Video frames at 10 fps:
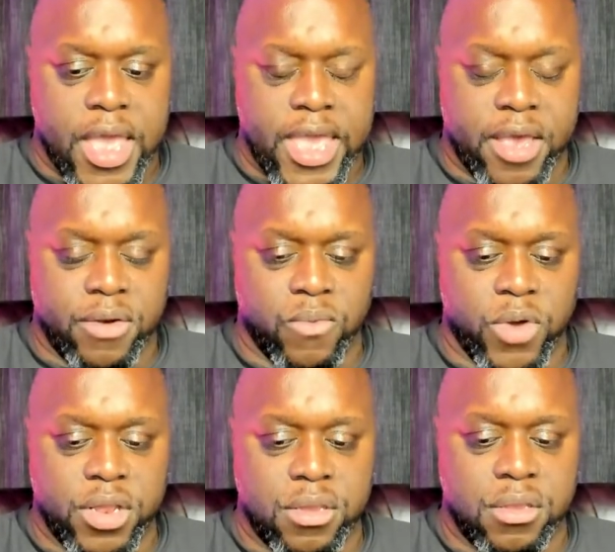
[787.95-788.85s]
and
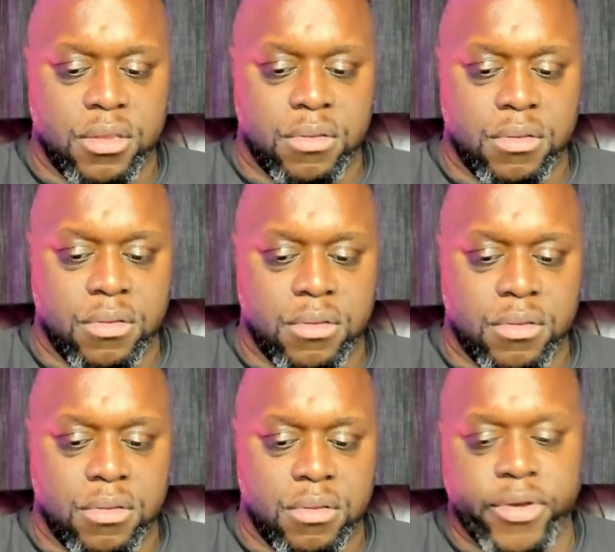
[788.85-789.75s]
what
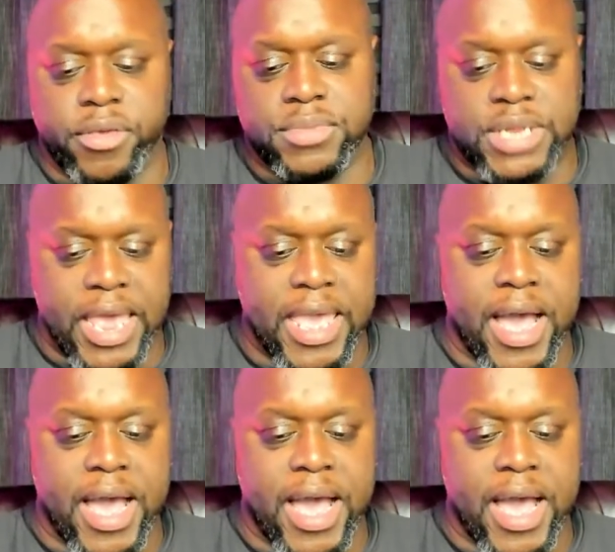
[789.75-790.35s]
algorithms and